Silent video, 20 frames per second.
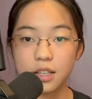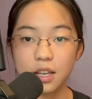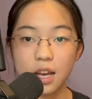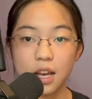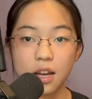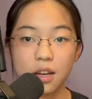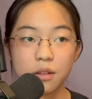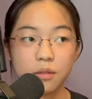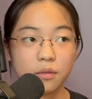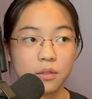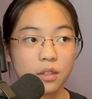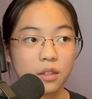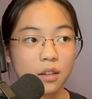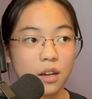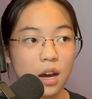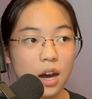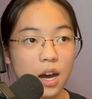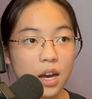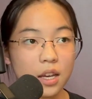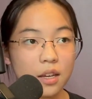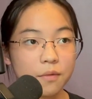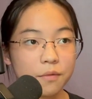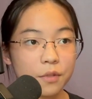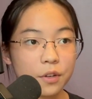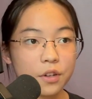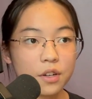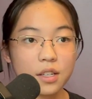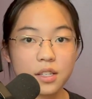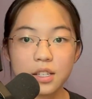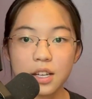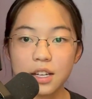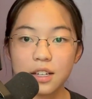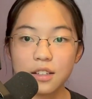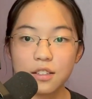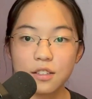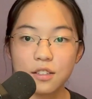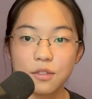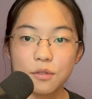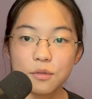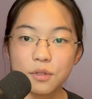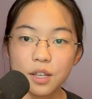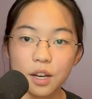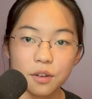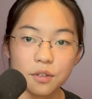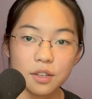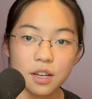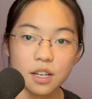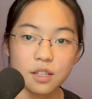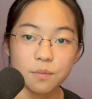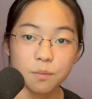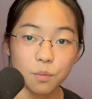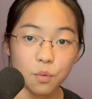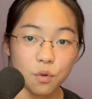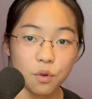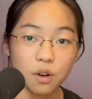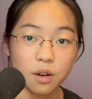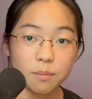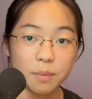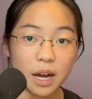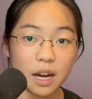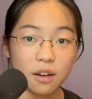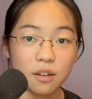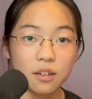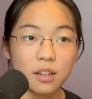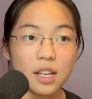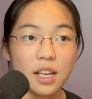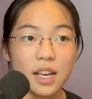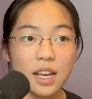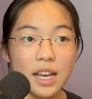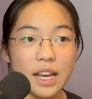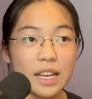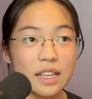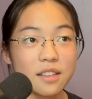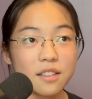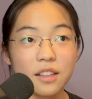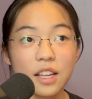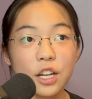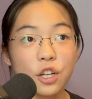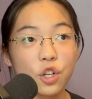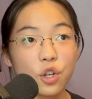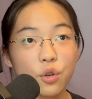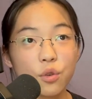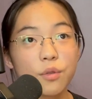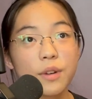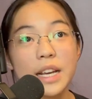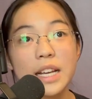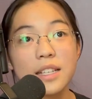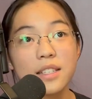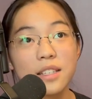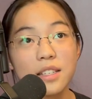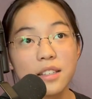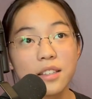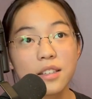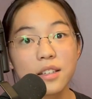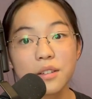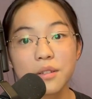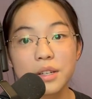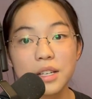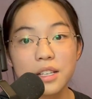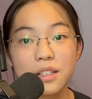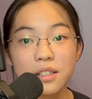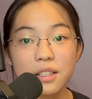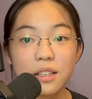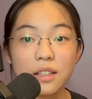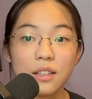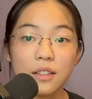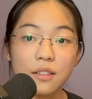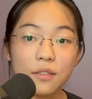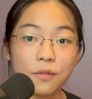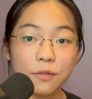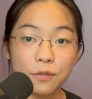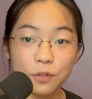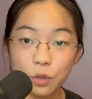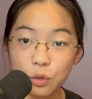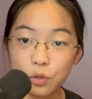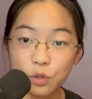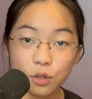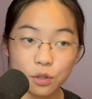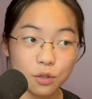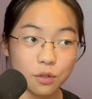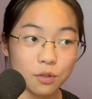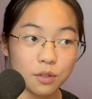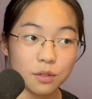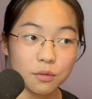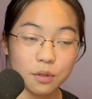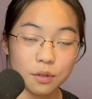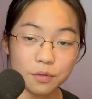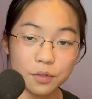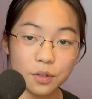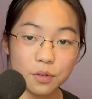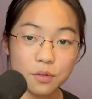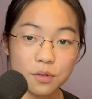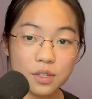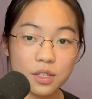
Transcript: and I am very excited to tell you guys more about his later crazy theories in future unit reviews,